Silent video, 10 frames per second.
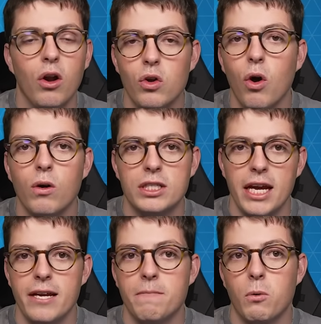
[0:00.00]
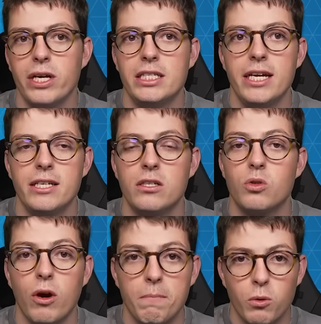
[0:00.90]
a lot in preseason.
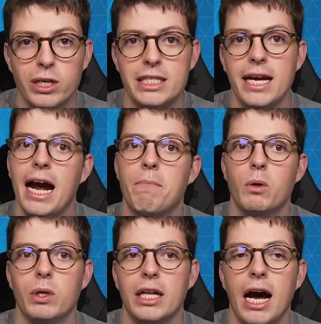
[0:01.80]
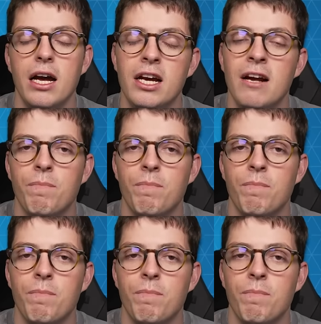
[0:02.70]
So I'm pretty happy with that.